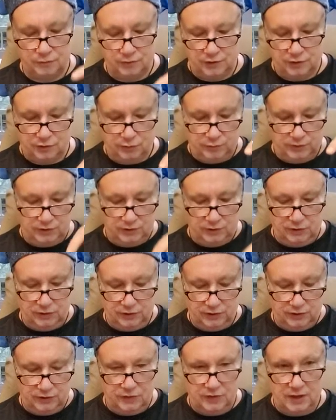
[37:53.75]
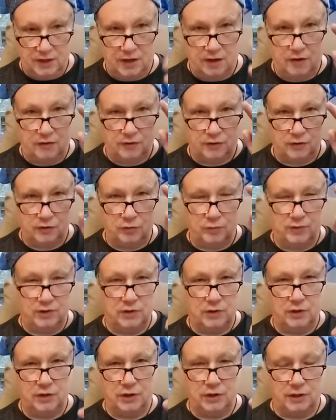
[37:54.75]
they'll be looking down and you'll be
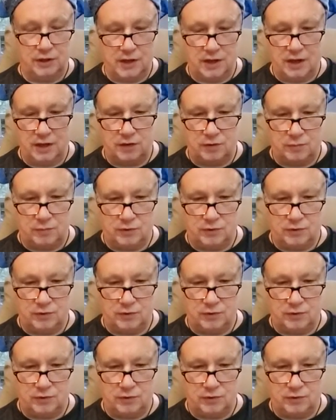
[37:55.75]
looking at them,